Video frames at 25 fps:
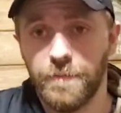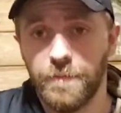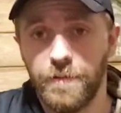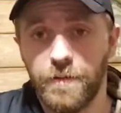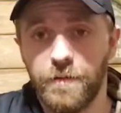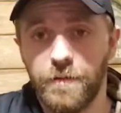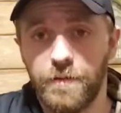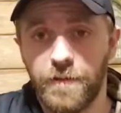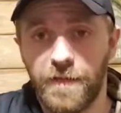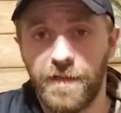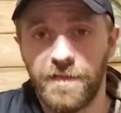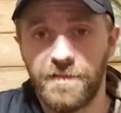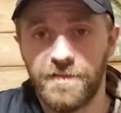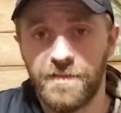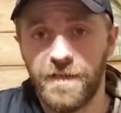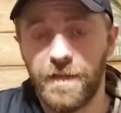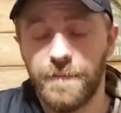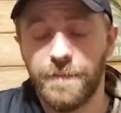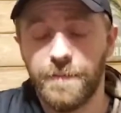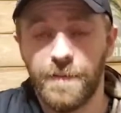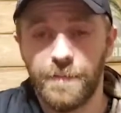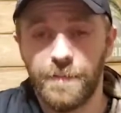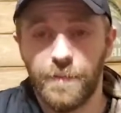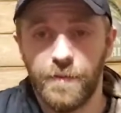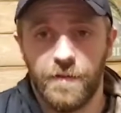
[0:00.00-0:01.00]
blew last
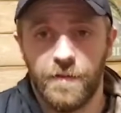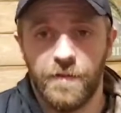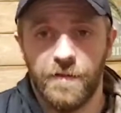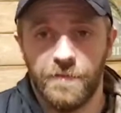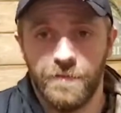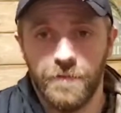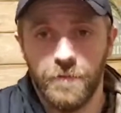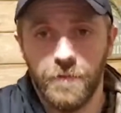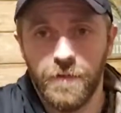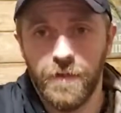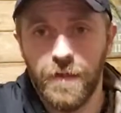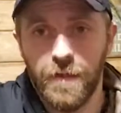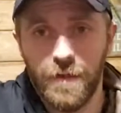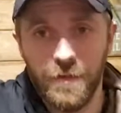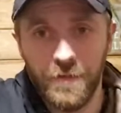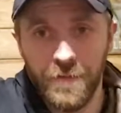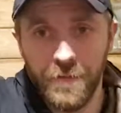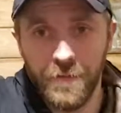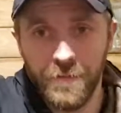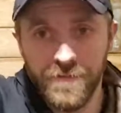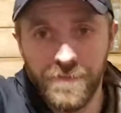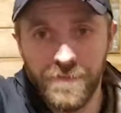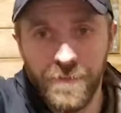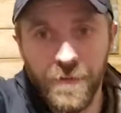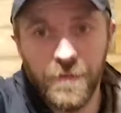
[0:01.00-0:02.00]
time. I put a different one on it
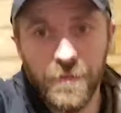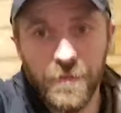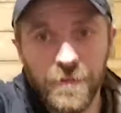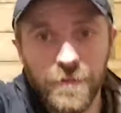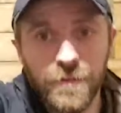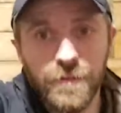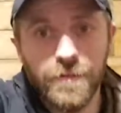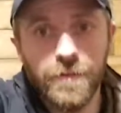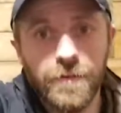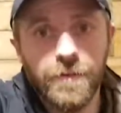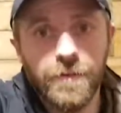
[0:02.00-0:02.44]
that was better.